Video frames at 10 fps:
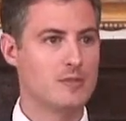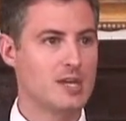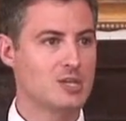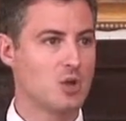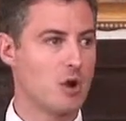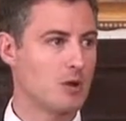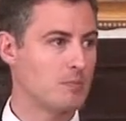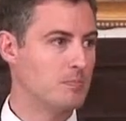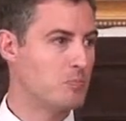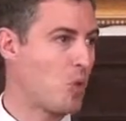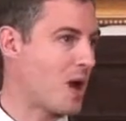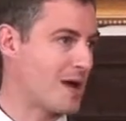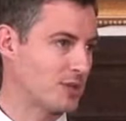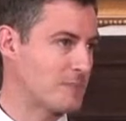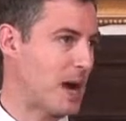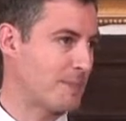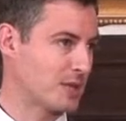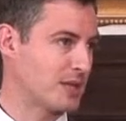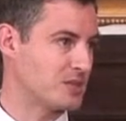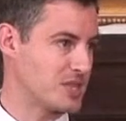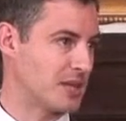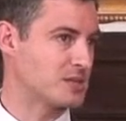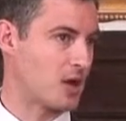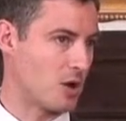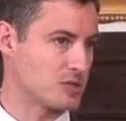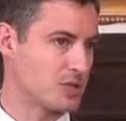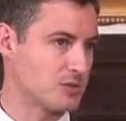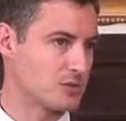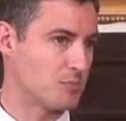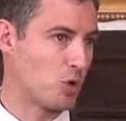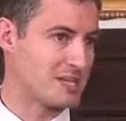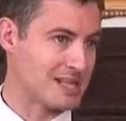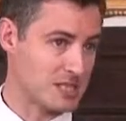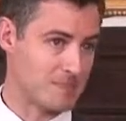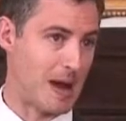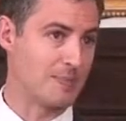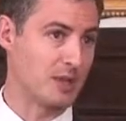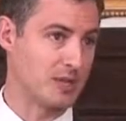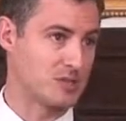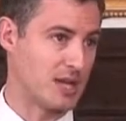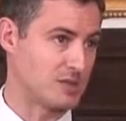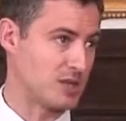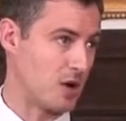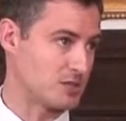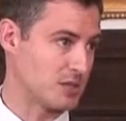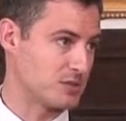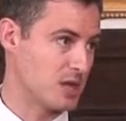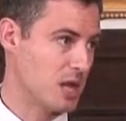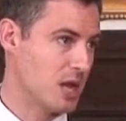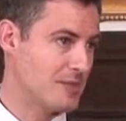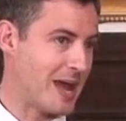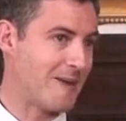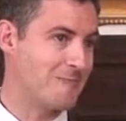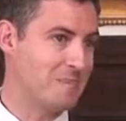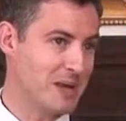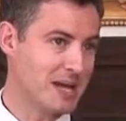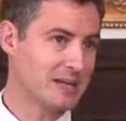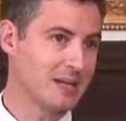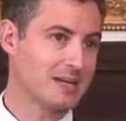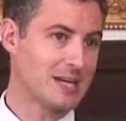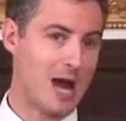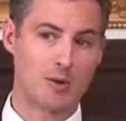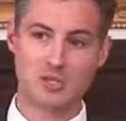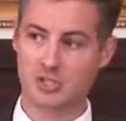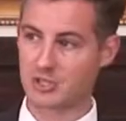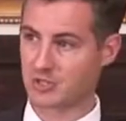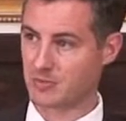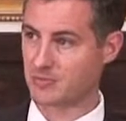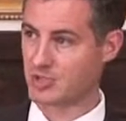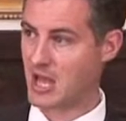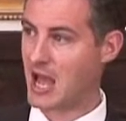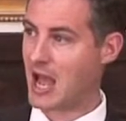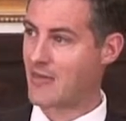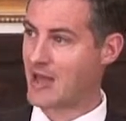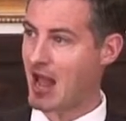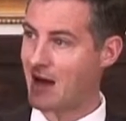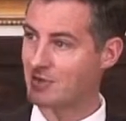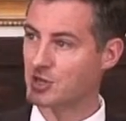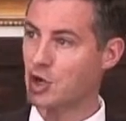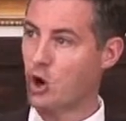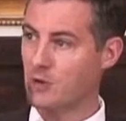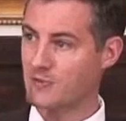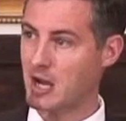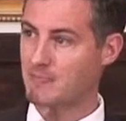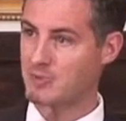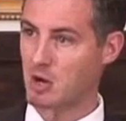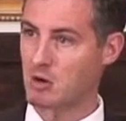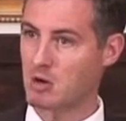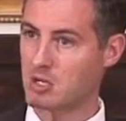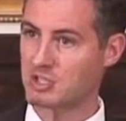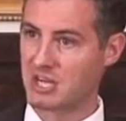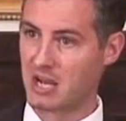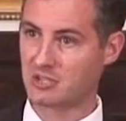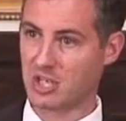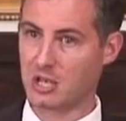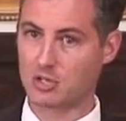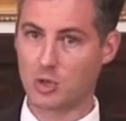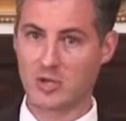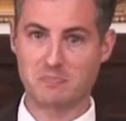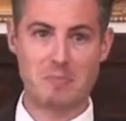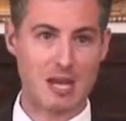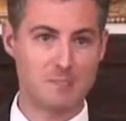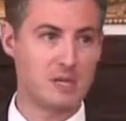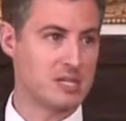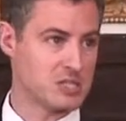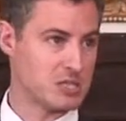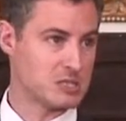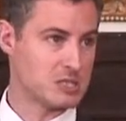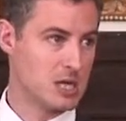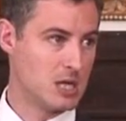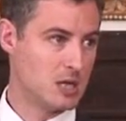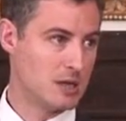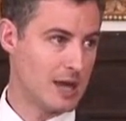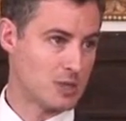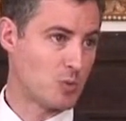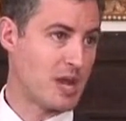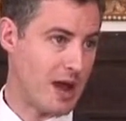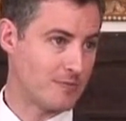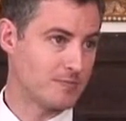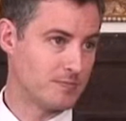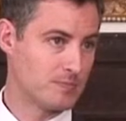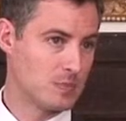these are more heavily populated states than ours is, more densely populated states than ours is. They have big county systems, and they haven't carved up their states into as many pieces as we have.